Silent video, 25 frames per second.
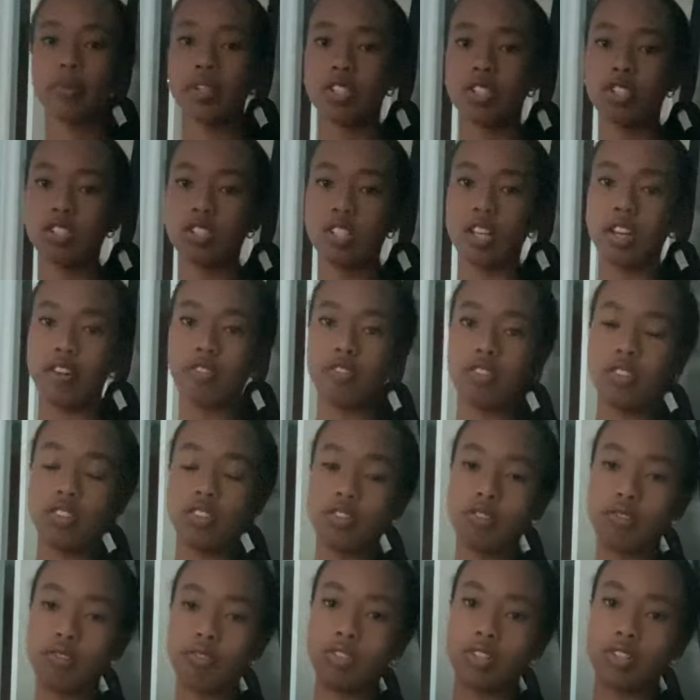might just have to
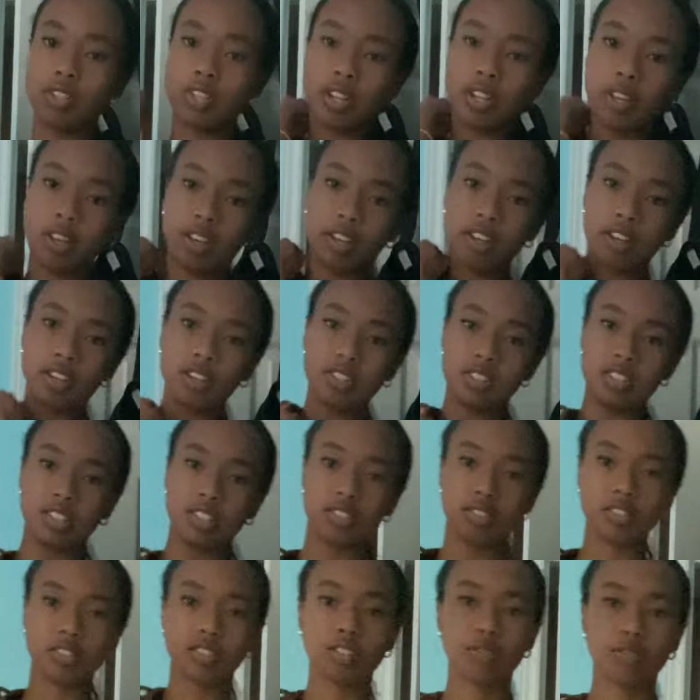do for today because
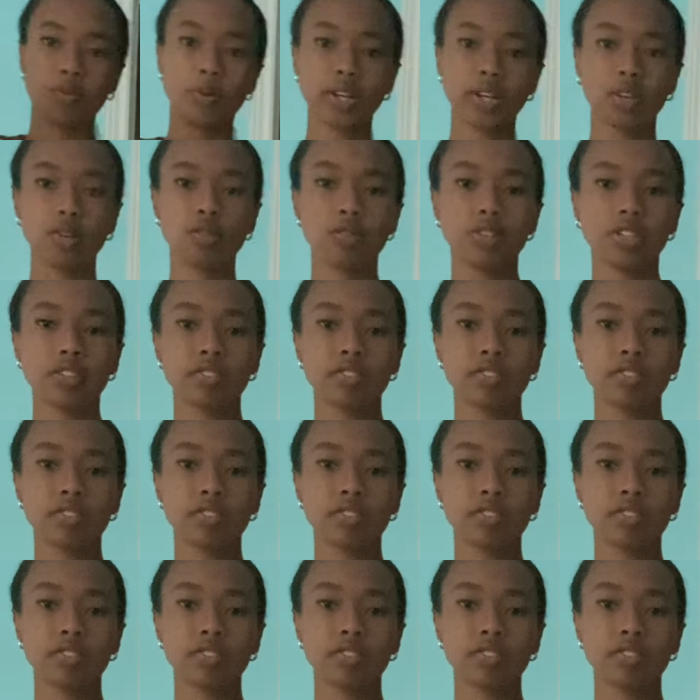it's quite cold